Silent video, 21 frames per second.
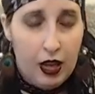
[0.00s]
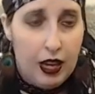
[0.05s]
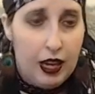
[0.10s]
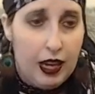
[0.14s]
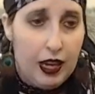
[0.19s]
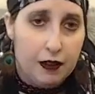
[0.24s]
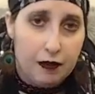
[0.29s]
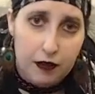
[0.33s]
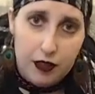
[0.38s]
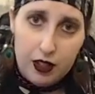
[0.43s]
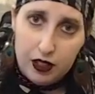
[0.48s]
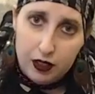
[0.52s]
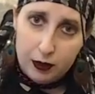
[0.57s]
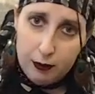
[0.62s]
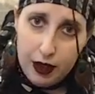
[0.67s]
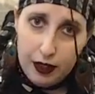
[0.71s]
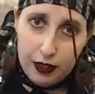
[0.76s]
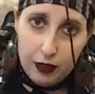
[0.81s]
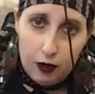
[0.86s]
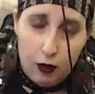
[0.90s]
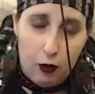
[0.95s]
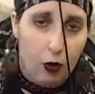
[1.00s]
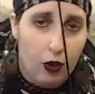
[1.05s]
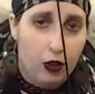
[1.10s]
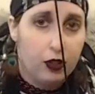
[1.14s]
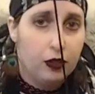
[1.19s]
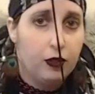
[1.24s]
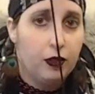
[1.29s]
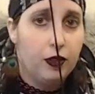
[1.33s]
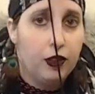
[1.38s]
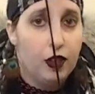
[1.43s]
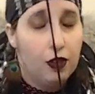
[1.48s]
If this method works
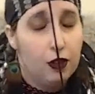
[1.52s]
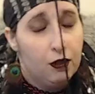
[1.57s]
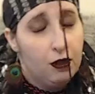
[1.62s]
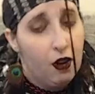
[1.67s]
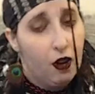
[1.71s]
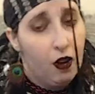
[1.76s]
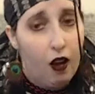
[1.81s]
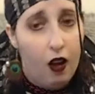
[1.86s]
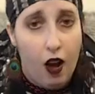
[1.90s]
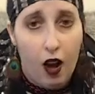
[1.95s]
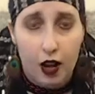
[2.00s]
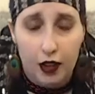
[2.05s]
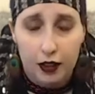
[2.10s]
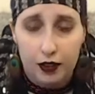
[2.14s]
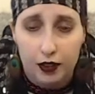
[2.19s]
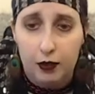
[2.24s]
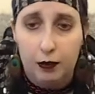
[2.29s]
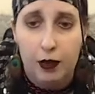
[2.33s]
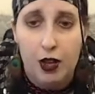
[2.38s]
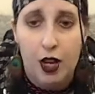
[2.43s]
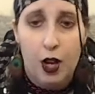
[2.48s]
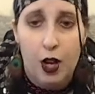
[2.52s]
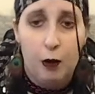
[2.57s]
for you, awesome.